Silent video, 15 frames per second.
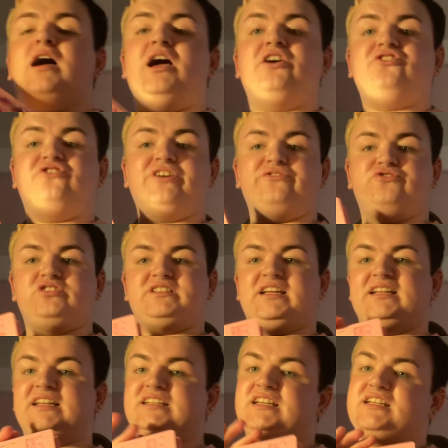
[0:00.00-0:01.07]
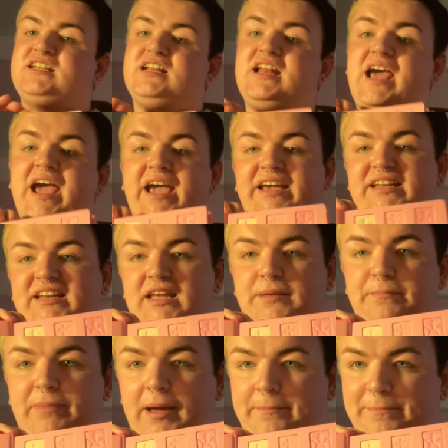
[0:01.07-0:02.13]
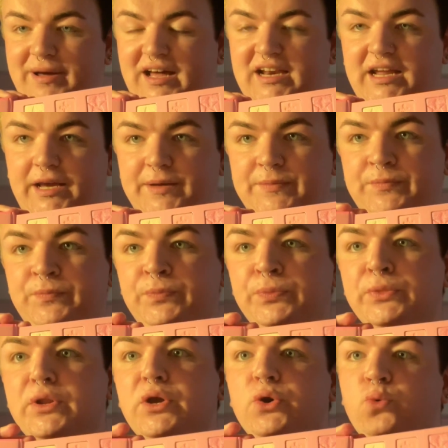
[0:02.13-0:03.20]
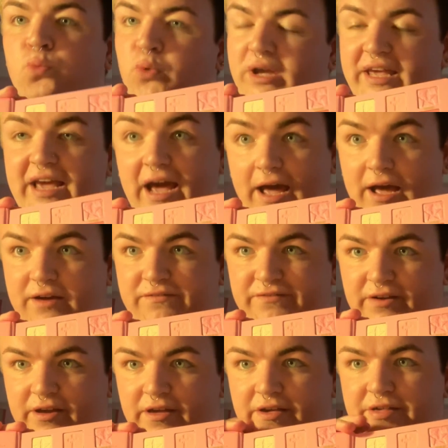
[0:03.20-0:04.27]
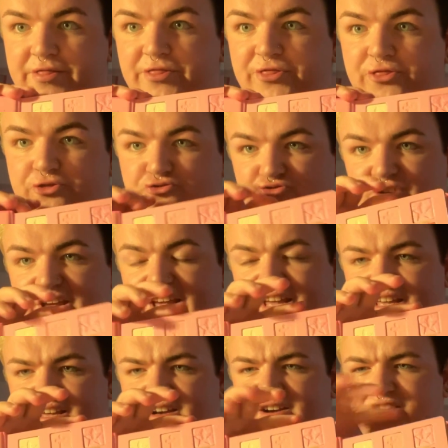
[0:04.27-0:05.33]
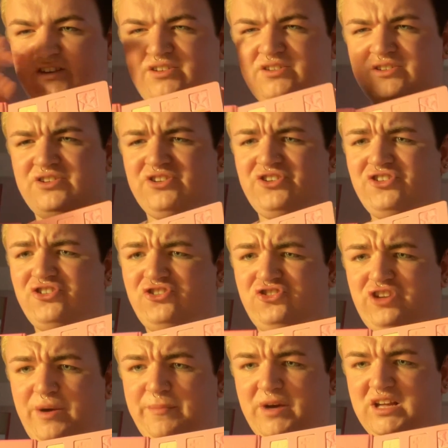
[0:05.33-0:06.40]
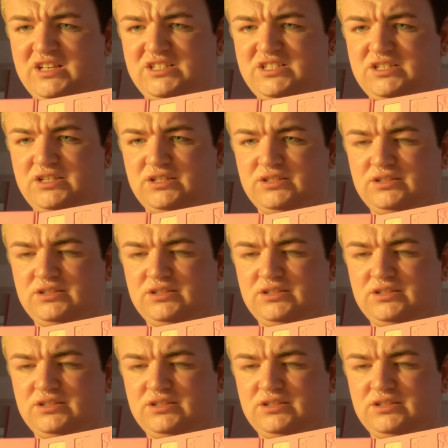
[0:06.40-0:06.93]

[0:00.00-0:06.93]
as Jeffree said, this is an £18 palette. We have 3 shimmers